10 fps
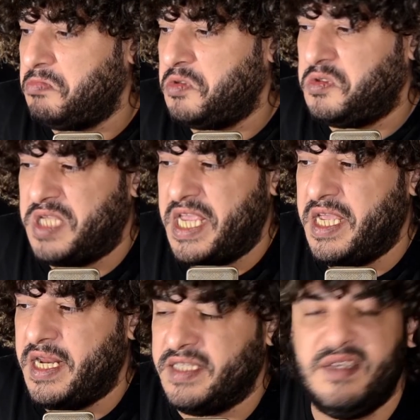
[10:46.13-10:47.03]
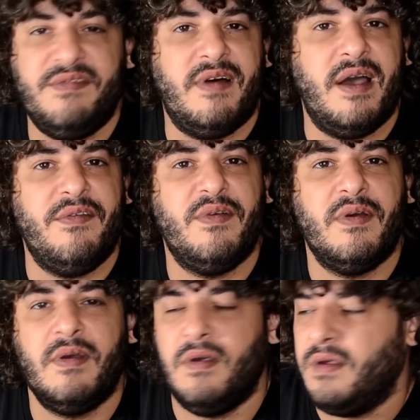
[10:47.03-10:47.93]
Just take it and c5.
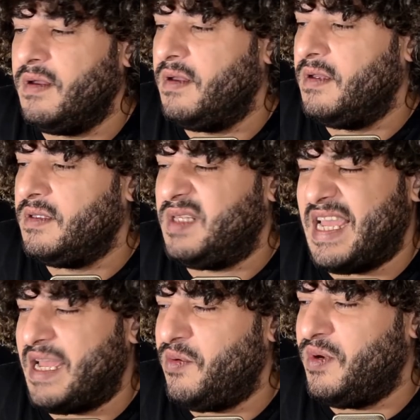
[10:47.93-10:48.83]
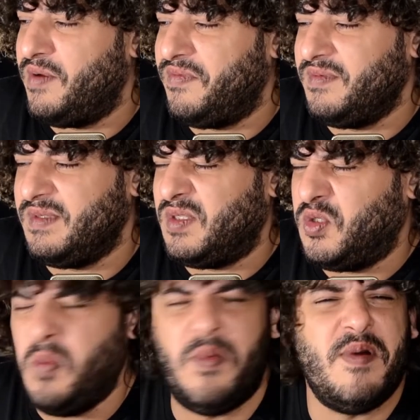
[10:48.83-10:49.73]
It's like one of them,
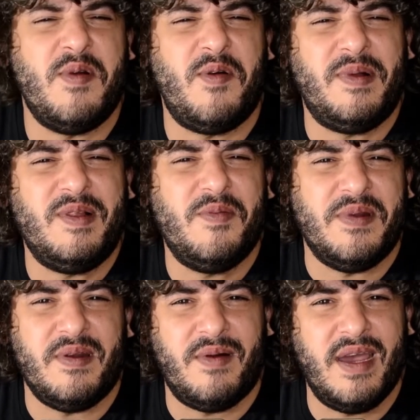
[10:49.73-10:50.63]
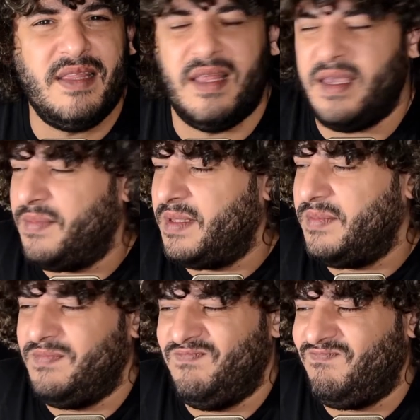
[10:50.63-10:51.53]
super normal opening, right? Like, but
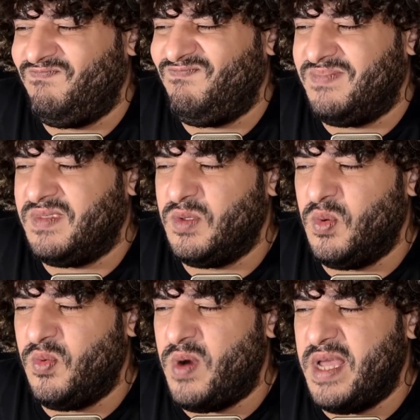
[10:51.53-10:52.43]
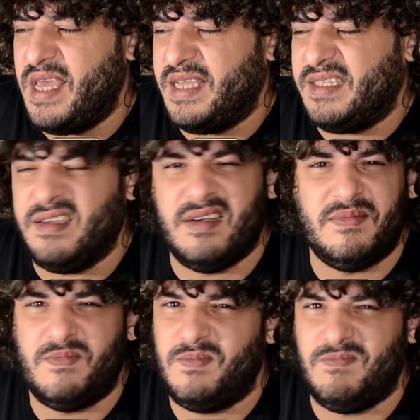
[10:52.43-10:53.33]
white hasn't
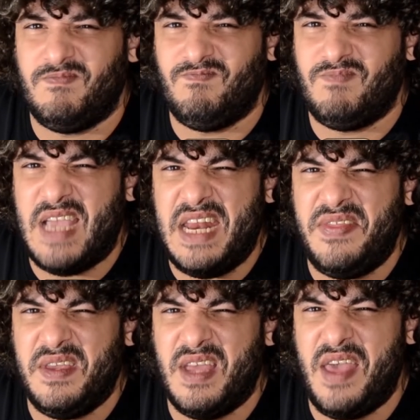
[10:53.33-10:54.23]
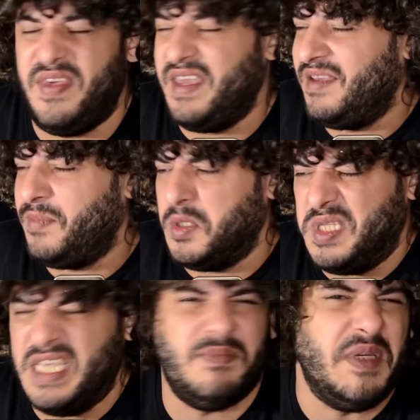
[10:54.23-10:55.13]
got anything, I think. Pawn
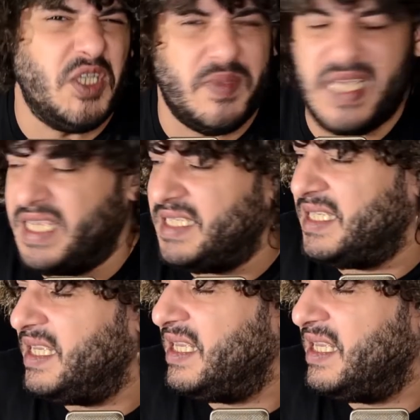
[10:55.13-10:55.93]
takes, bishop takes.